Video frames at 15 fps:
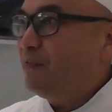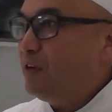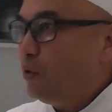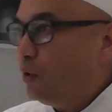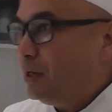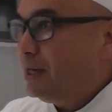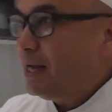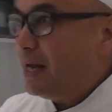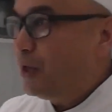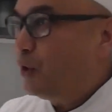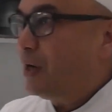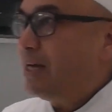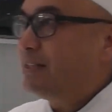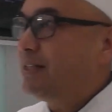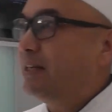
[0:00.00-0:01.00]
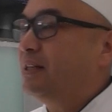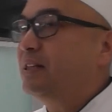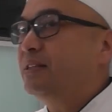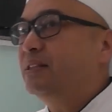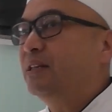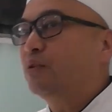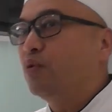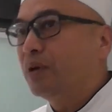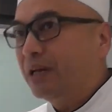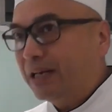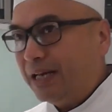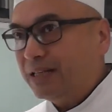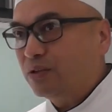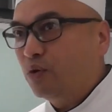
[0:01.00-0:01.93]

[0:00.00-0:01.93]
we already advertise that this is the cooking class